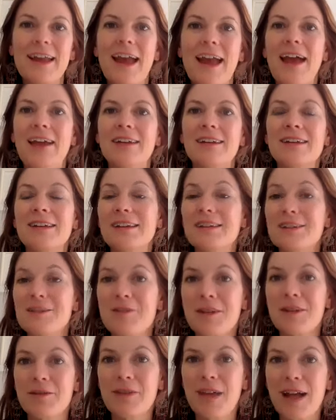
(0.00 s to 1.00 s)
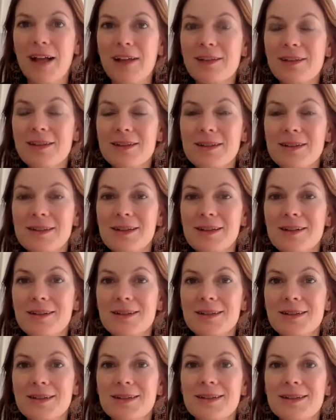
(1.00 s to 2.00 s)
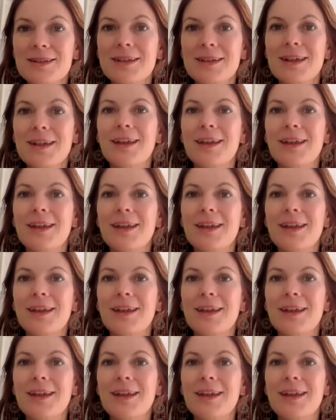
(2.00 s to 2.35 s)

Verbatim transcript: and an integrative health consultant,